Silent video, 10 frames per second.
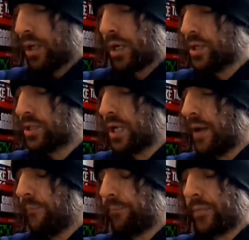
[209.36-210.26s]
because
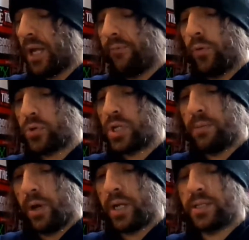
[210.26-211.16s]
unfortunately
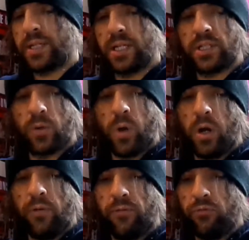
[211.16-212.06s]
my instincts are quite
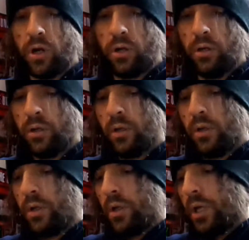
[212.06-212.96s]
often wrong.
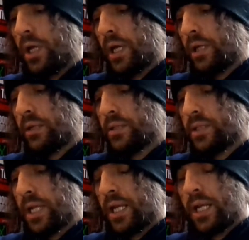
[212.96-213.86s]
And
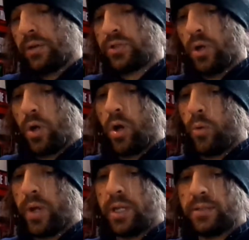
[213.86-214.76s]
anyhow, so I
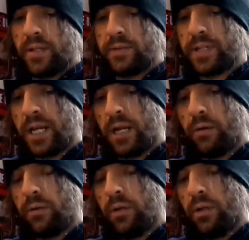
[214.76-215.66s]
went into the
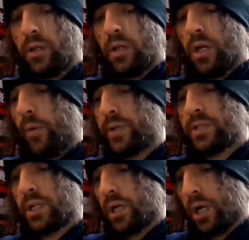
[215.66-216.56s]
town. I went to
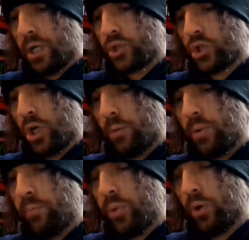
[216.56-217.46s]
the card shop,
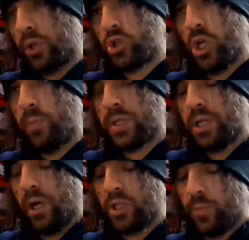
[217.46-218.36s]
bought the cheapest
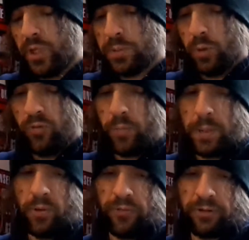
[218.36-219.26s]
cards possible for
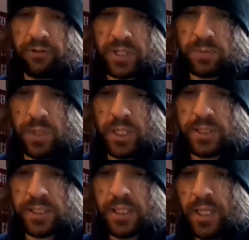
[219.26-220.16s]
people for
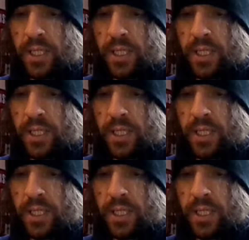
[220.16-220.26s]
Christmas.